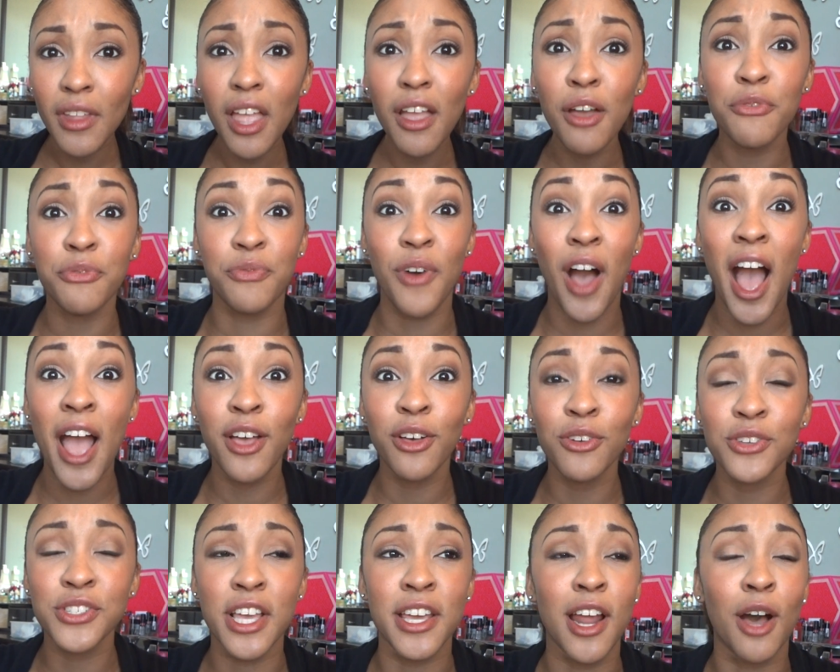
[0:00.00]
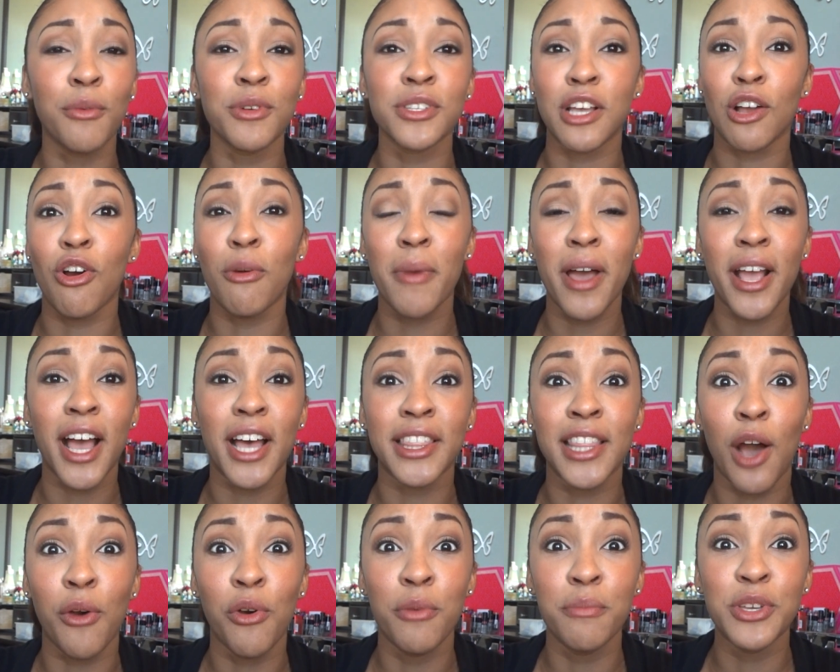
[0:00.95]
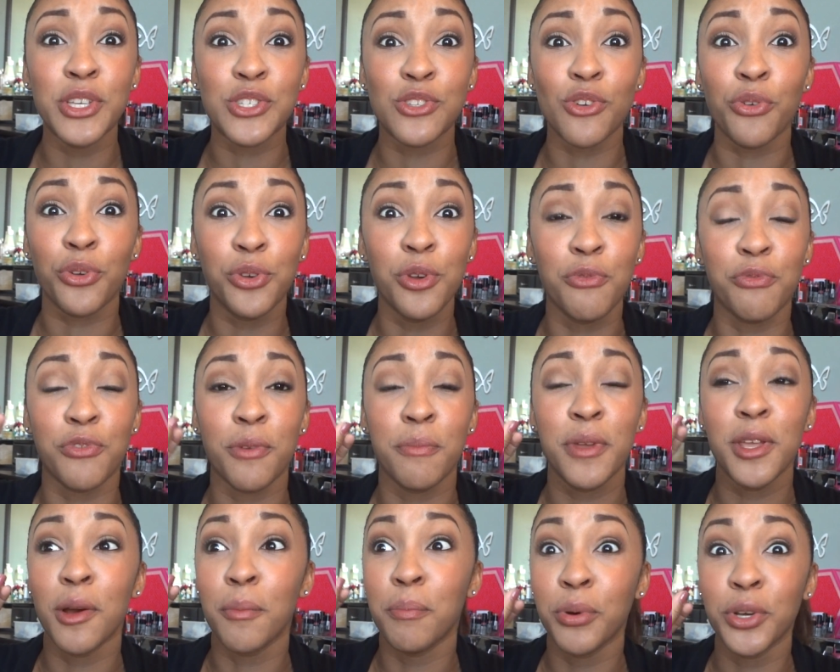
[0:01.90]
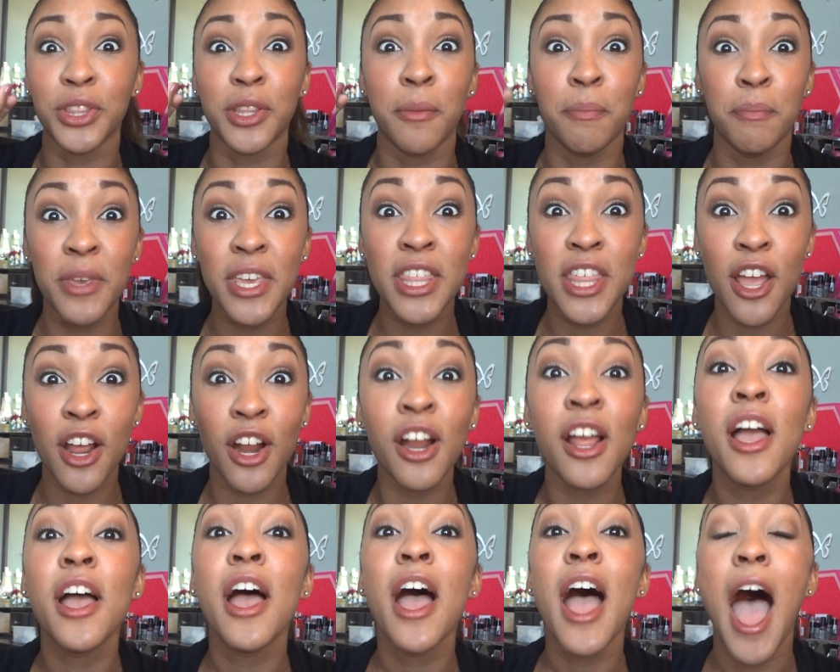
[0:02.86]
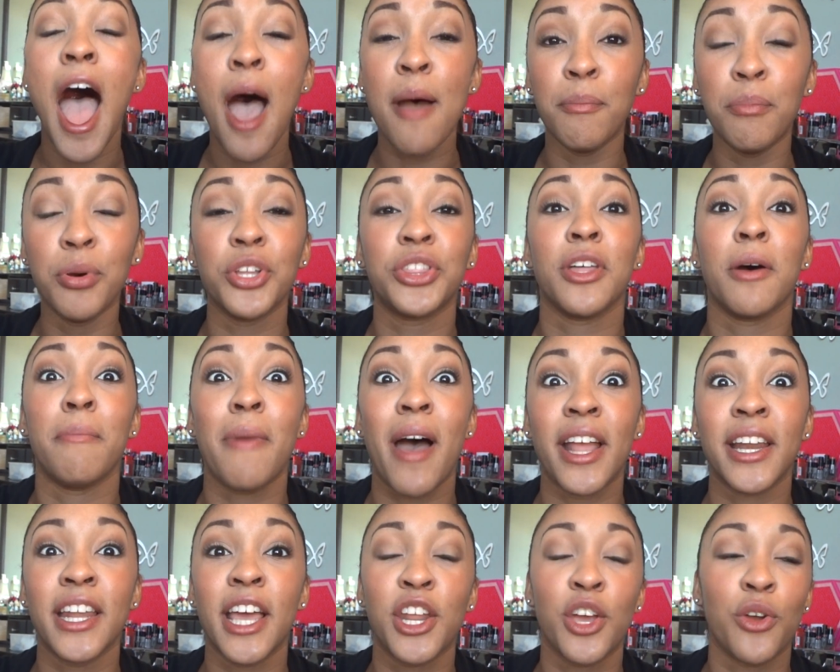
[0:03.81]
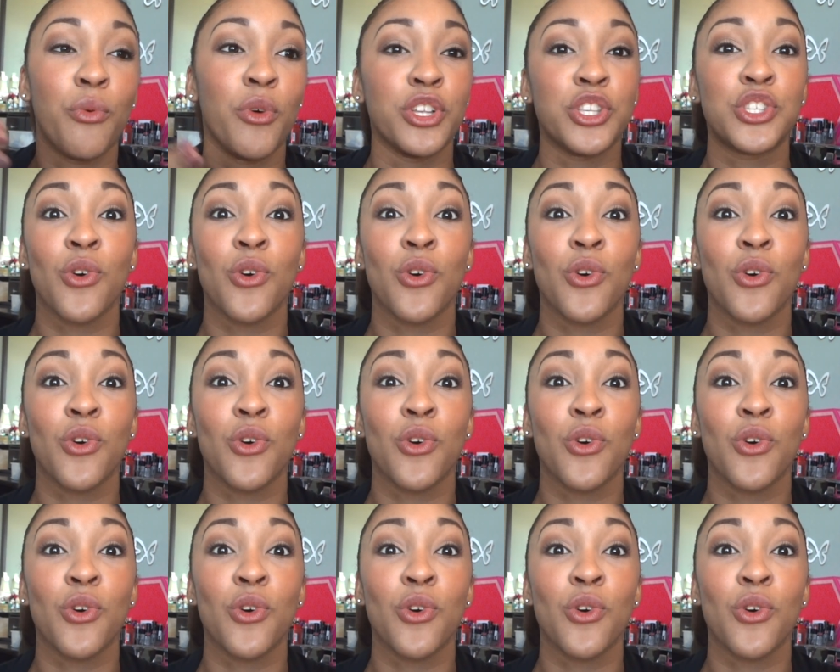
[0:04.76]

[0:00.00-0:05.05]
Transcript: files, and I was like, oh my God, that would be so cute for me to put the bee there and put the magnetic one.